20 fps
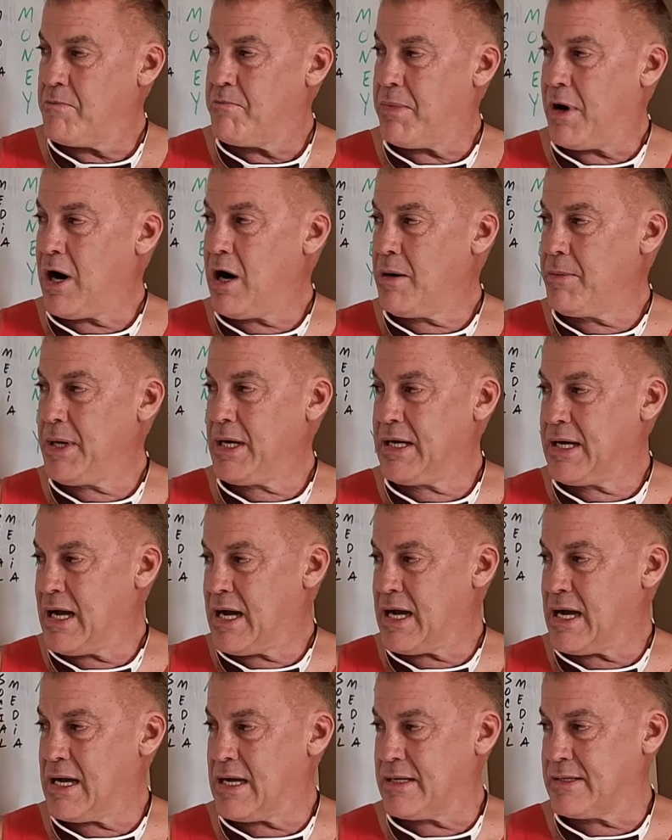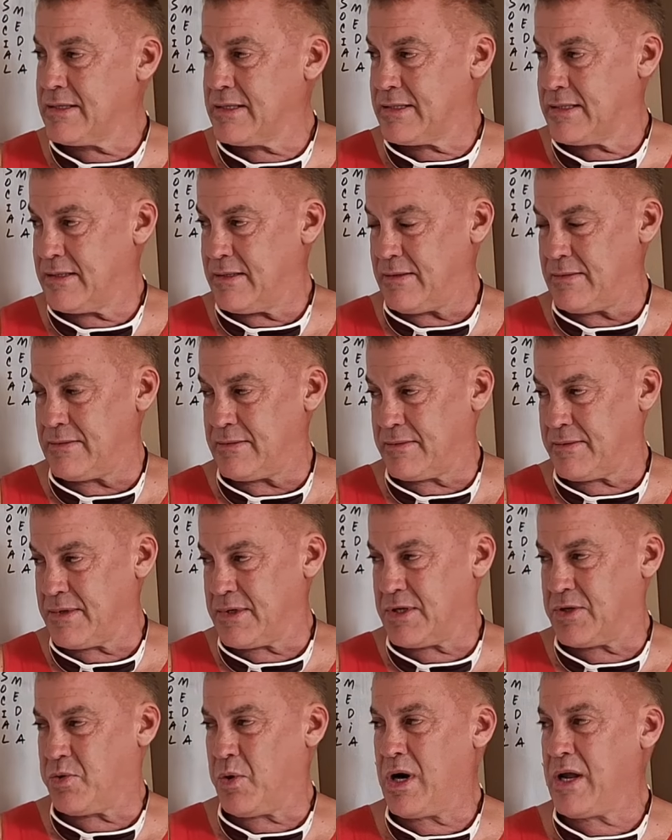Barbie dolls,
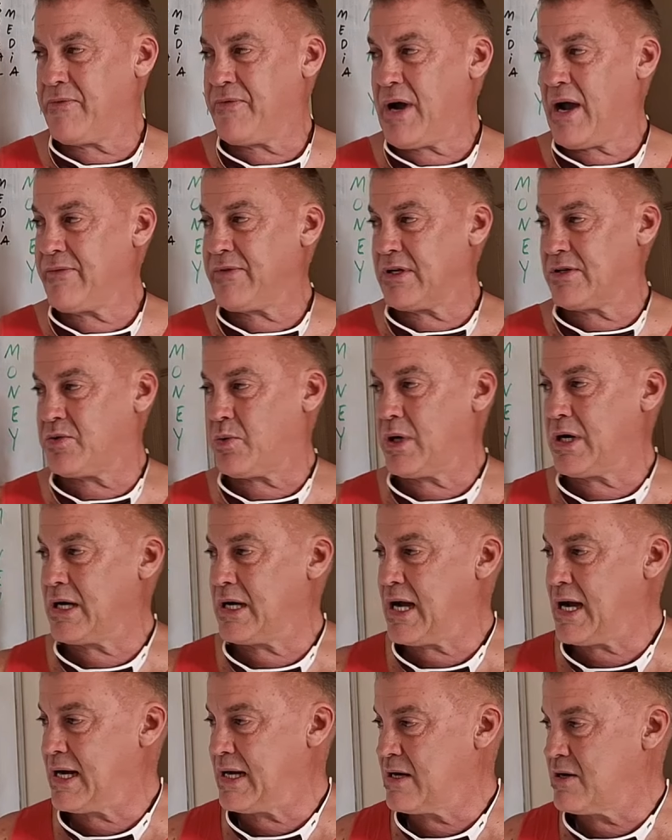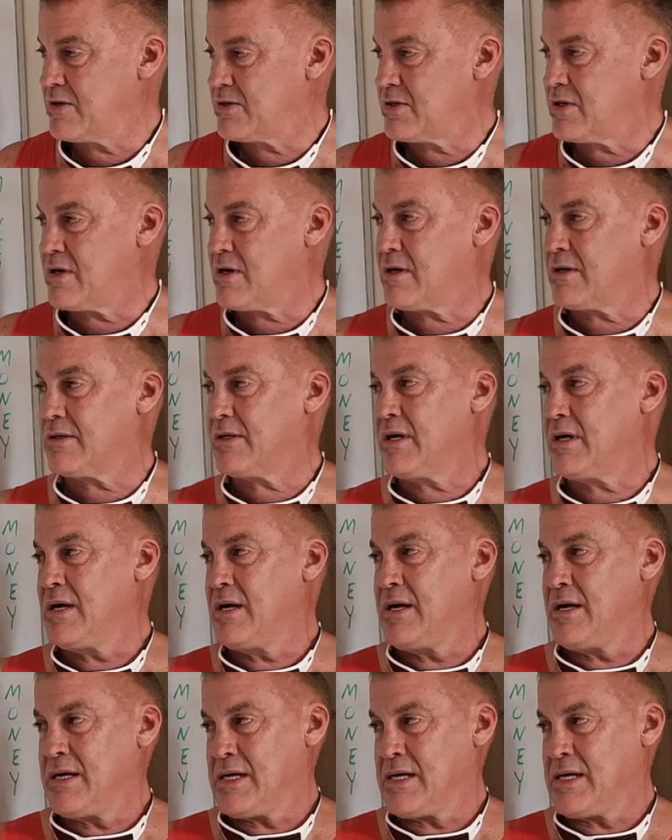25 to 29 years old,